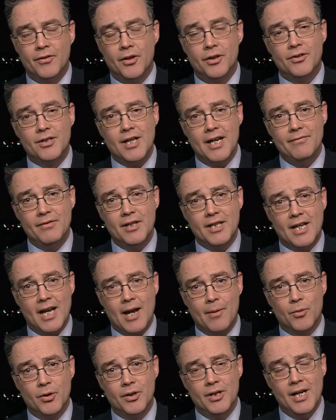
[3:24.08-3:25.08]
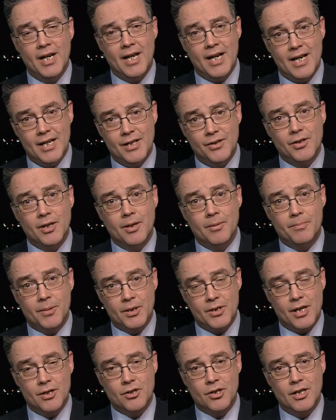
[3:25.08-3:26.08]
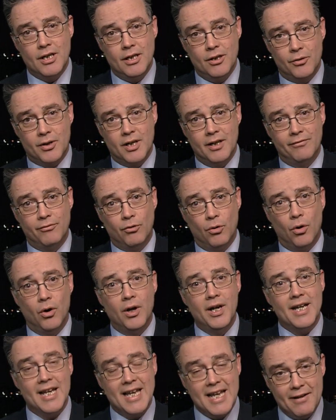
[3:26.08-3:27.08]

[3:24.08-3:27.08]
that David Cameron is potentially looking for